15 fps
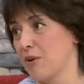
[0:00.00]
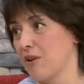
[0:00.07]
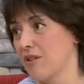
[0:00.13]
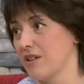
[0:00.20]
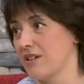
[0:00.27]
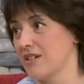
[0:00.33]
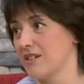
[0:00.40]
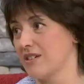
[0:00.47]

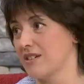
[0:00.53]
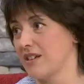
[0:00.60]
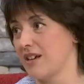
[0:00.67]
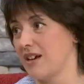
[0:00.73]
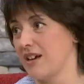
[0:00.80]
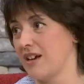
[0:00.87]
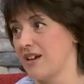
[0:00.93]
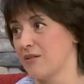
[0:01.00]
products
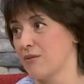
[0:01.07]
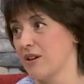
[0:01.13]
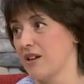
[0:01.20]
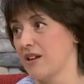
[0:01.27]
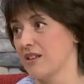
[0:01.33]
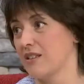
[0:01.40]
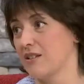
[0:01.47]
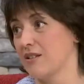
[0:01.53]
uh,
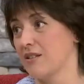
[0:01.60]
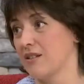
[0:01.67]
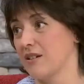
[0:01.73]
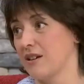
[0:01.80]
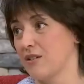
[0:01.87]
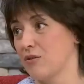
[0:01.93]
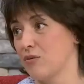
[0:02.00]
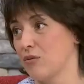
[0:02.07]
related
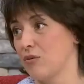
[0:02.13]
uh,